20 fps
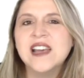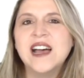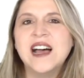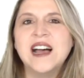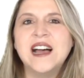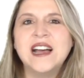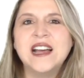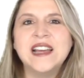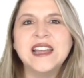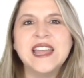
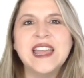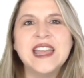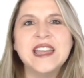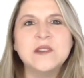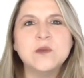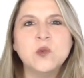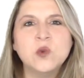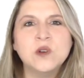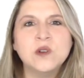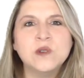
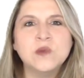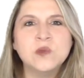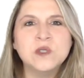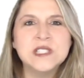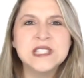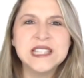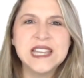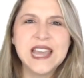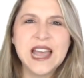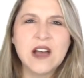And we'll
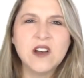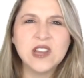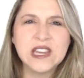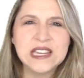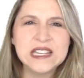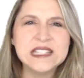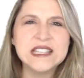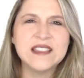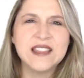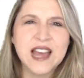see how
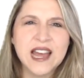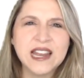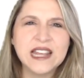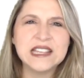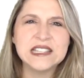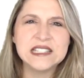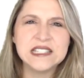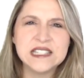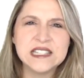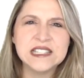easy that
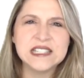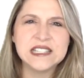is to